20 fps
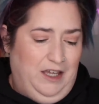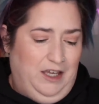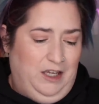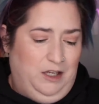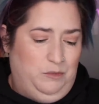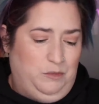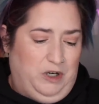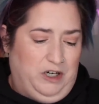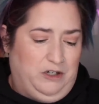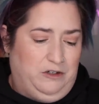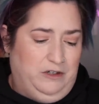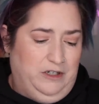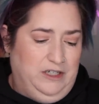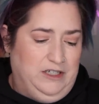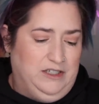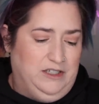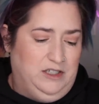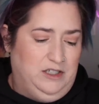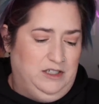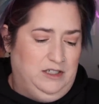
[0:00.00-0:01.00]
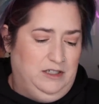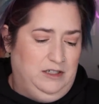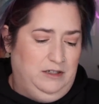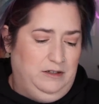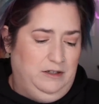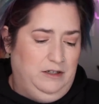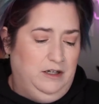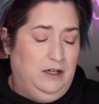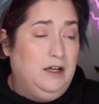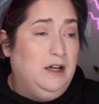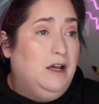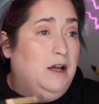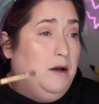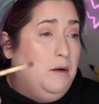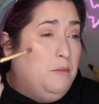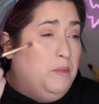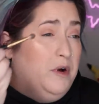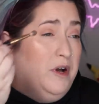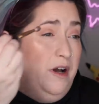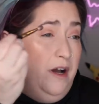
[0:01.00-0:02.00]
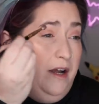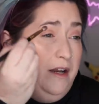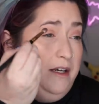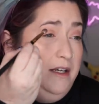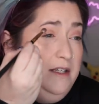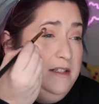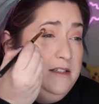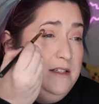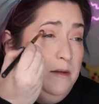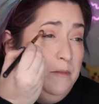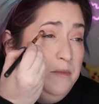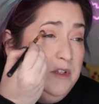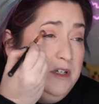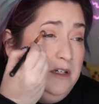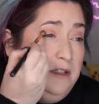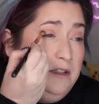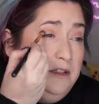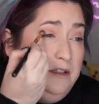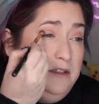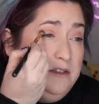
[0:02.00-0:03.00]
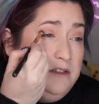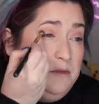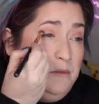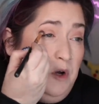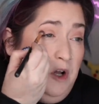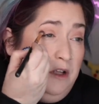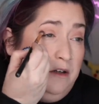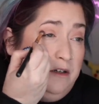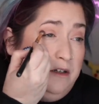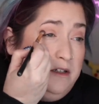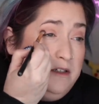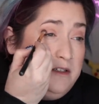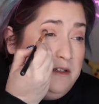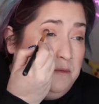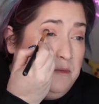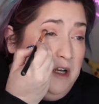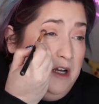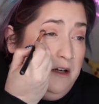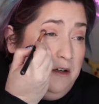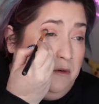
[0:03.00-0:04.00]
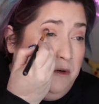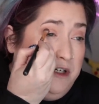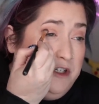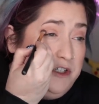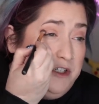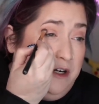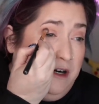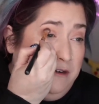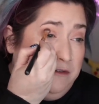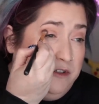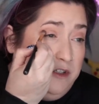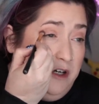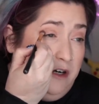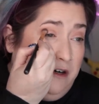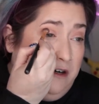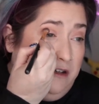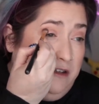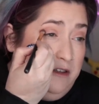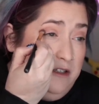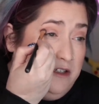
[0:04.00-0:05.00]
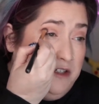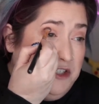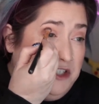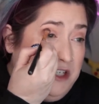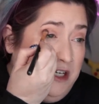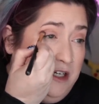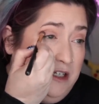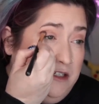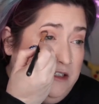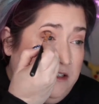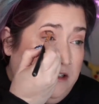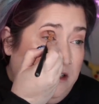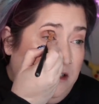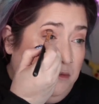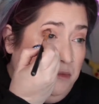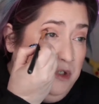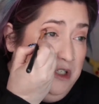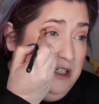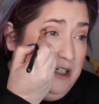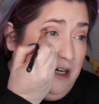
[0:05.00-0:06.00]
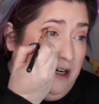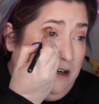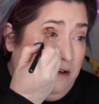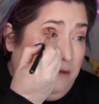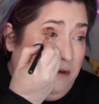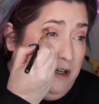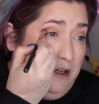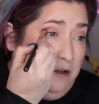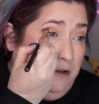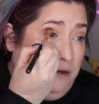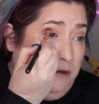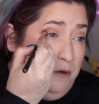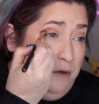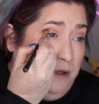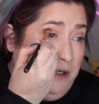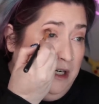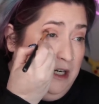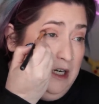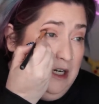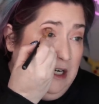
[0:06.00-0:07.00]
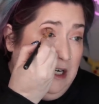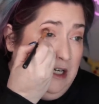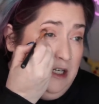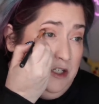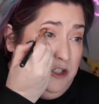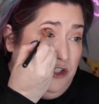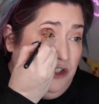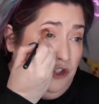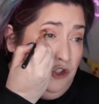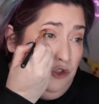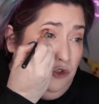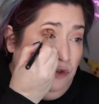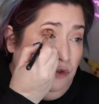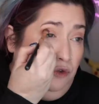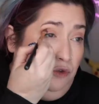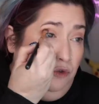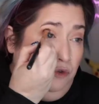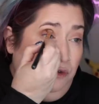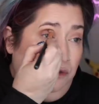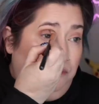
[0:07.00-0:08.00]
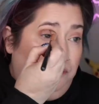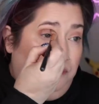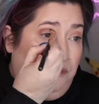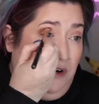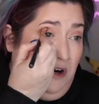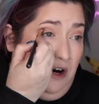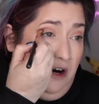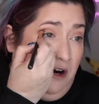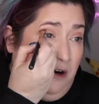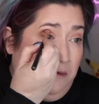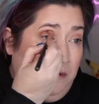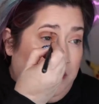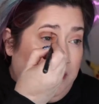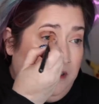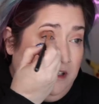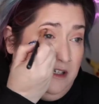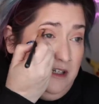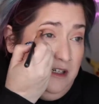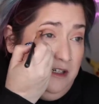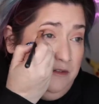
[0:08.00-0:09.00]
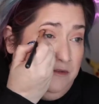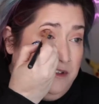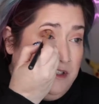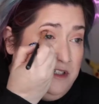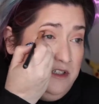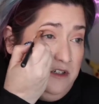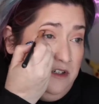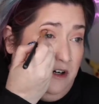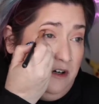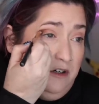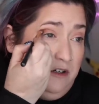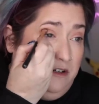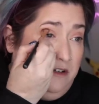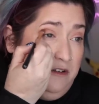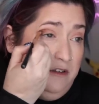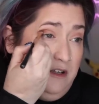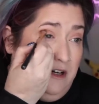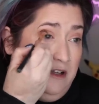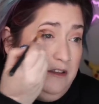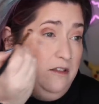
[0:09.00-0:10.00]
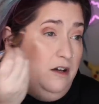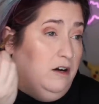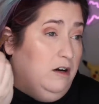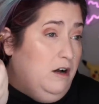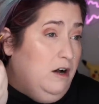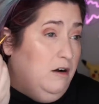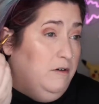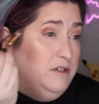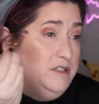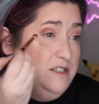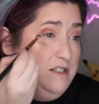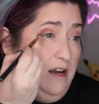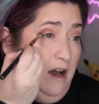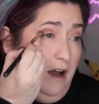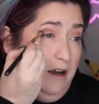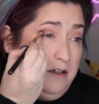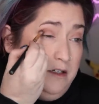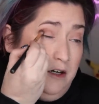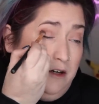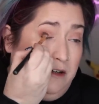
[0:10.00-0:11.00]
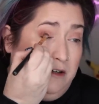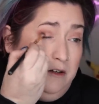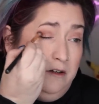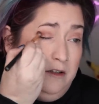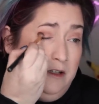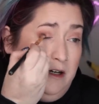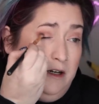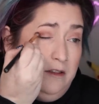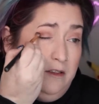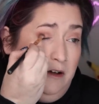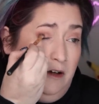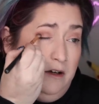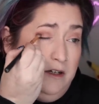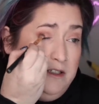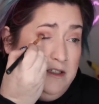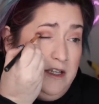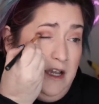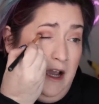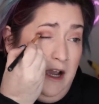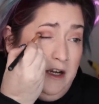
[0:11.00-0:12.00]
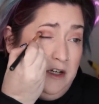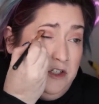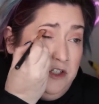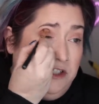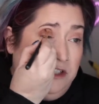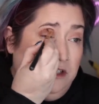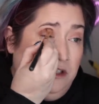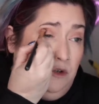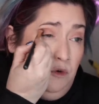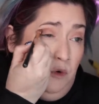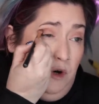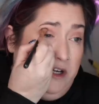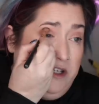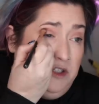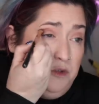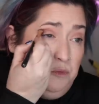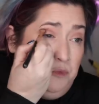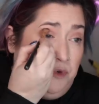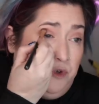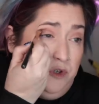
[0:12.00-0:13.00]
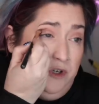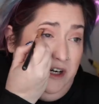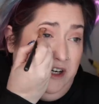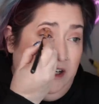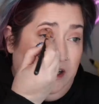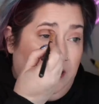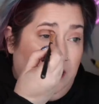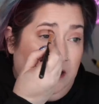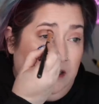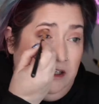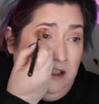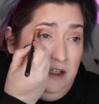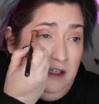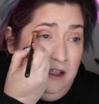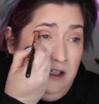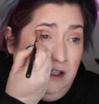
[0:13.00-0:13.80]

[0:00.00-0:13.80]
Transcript: in my crease. But I need something a little smaller because I'm not quite sure how dark this shade is going to be and I don't want to go too far with it if it's darker than I thought. Oh, it's not darker than I thought. It's actually quite pretty.